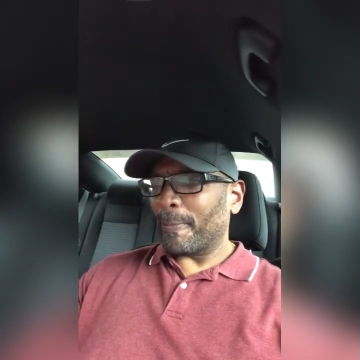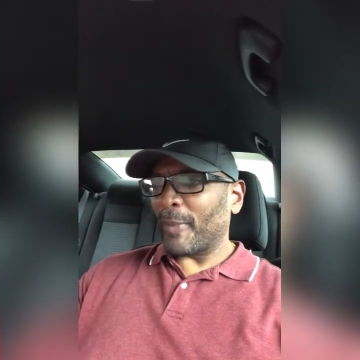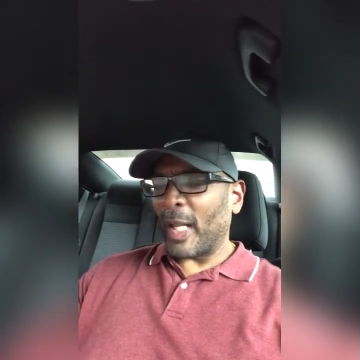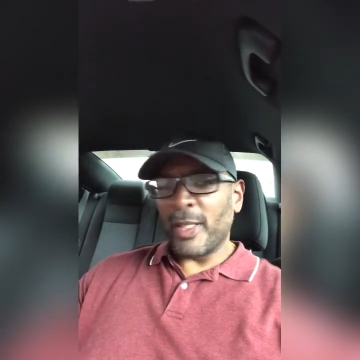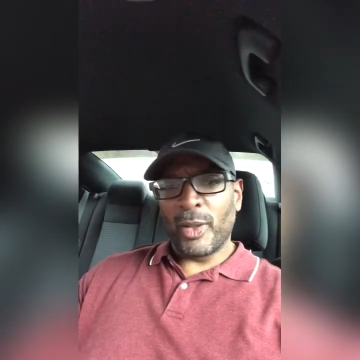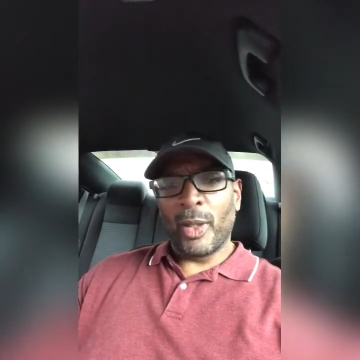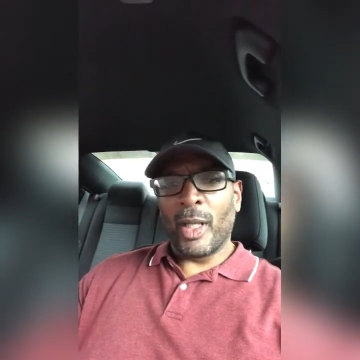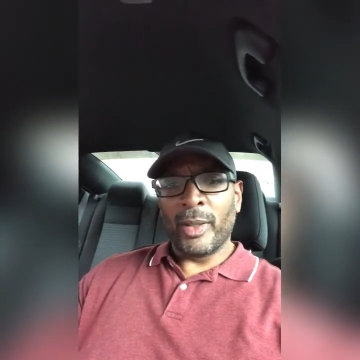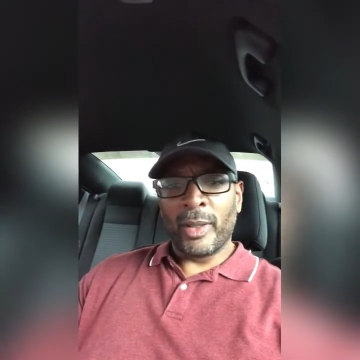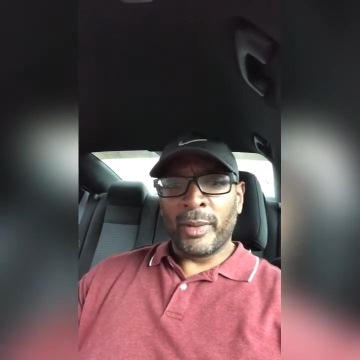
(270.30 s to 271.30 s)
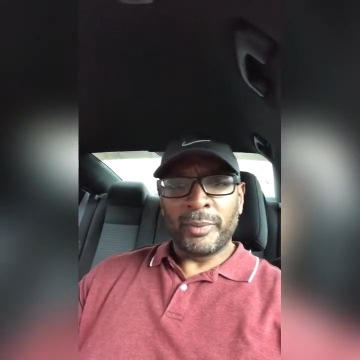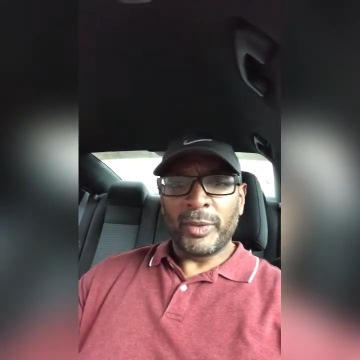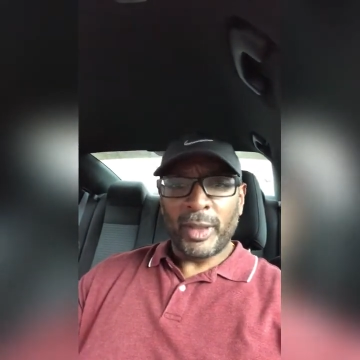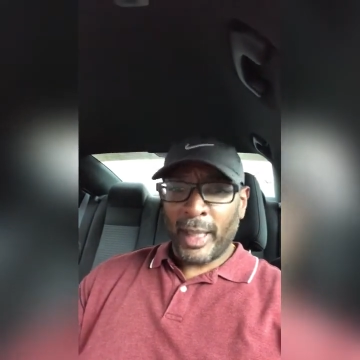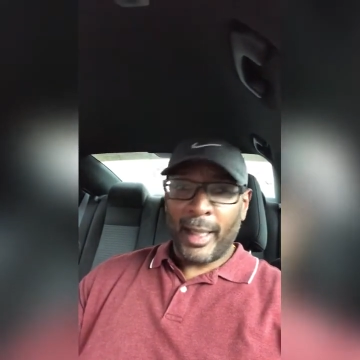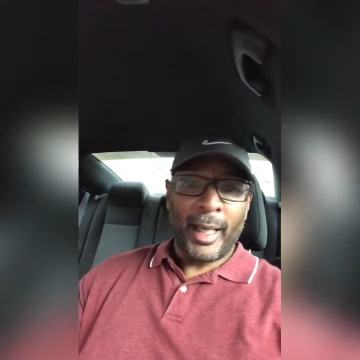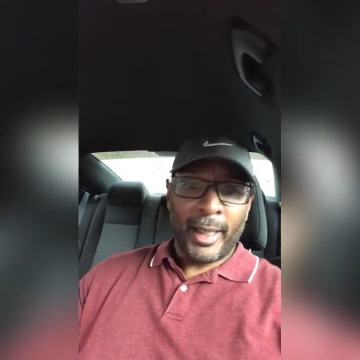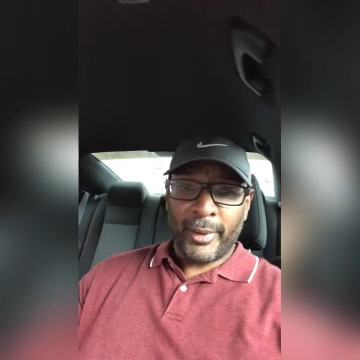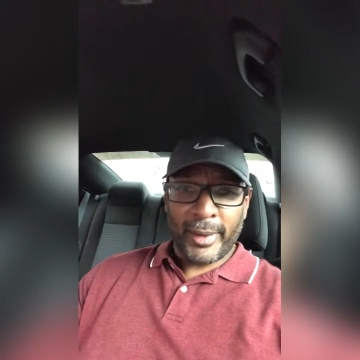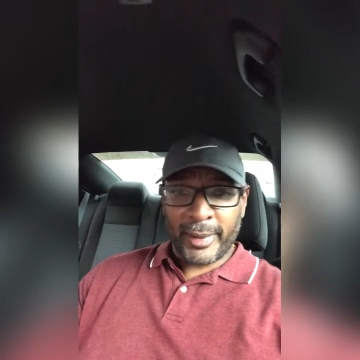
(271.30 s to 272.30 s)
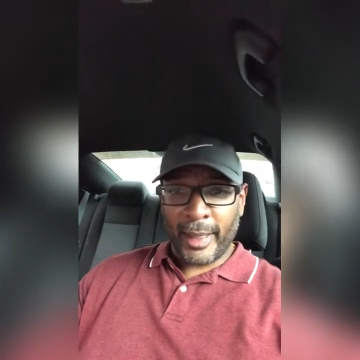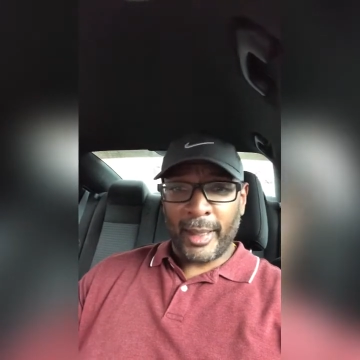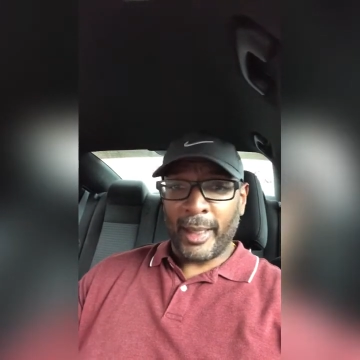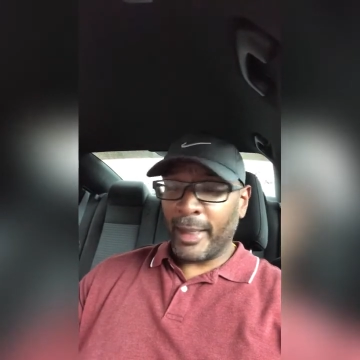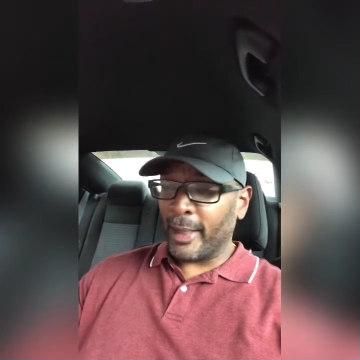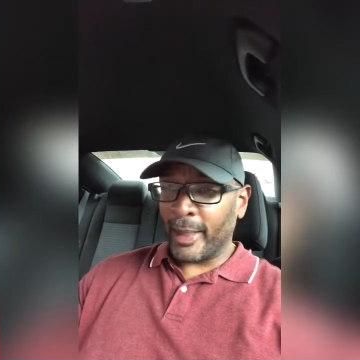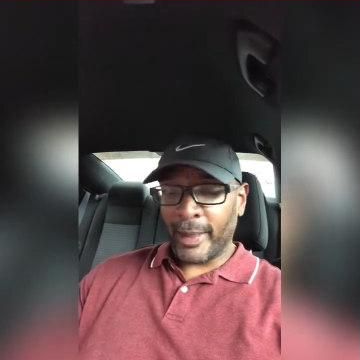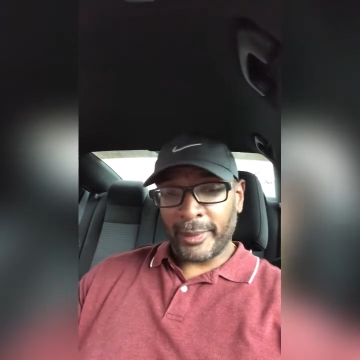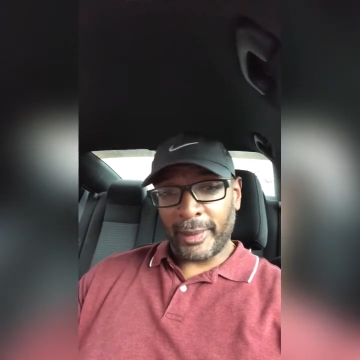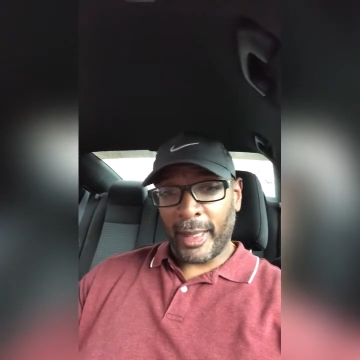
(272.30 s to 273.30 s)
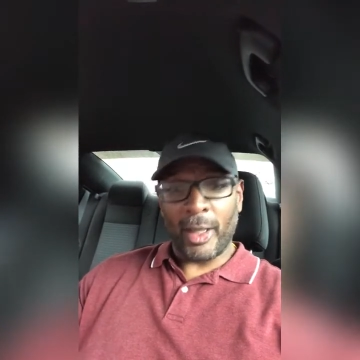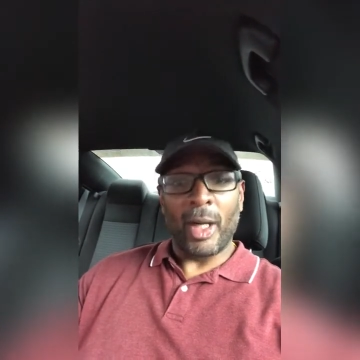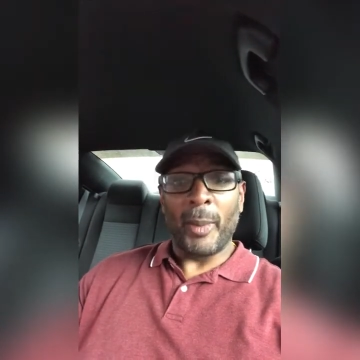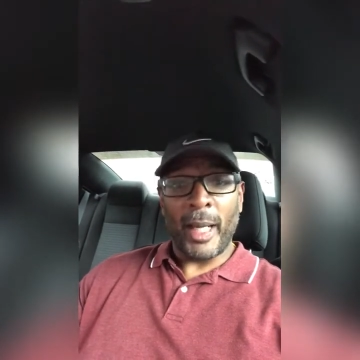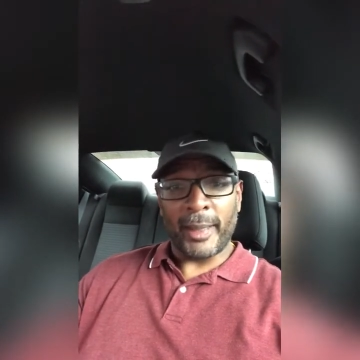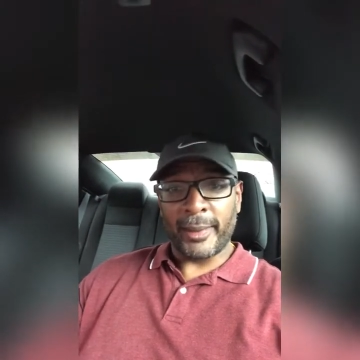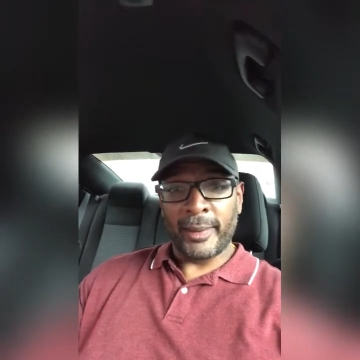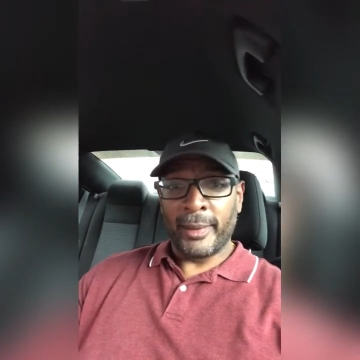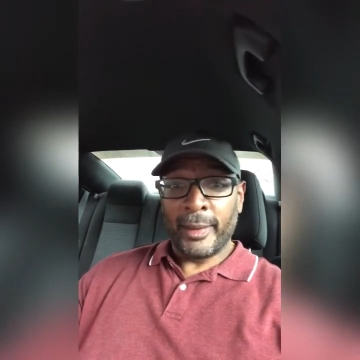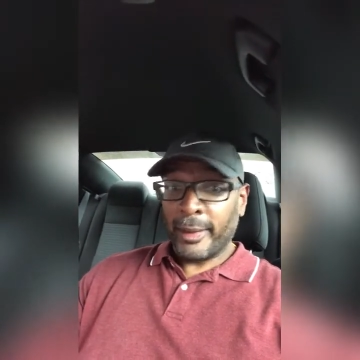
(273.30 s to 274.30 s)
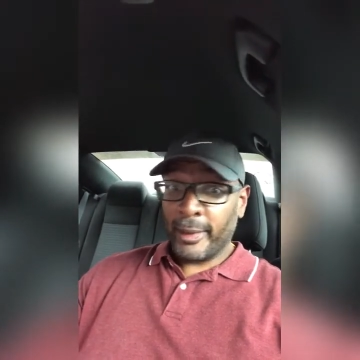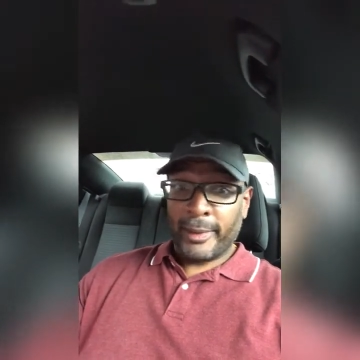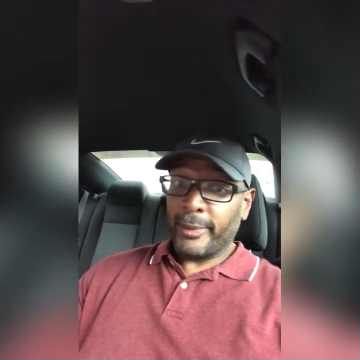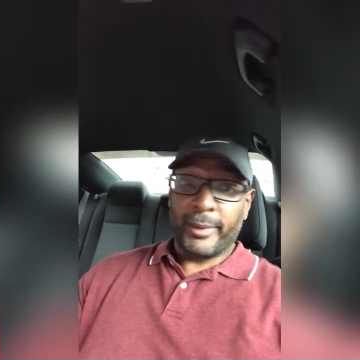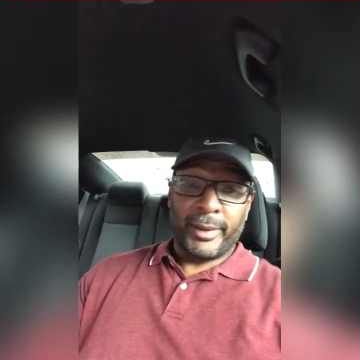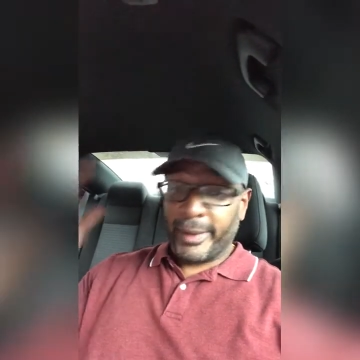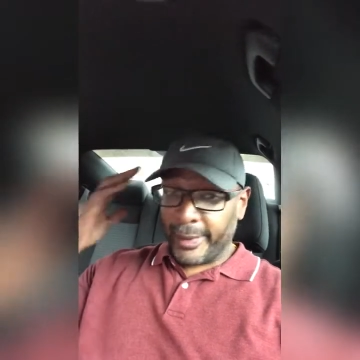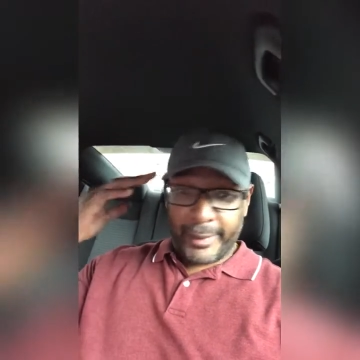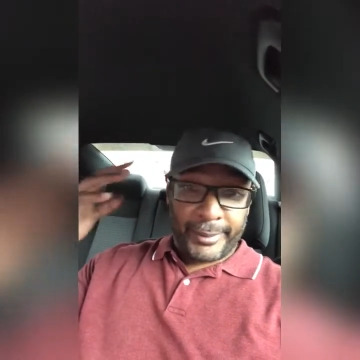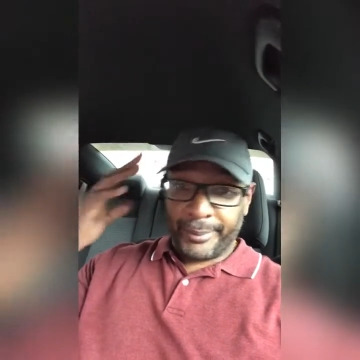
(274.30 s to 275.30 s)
as you all know, you can't haggle at CarMax, which,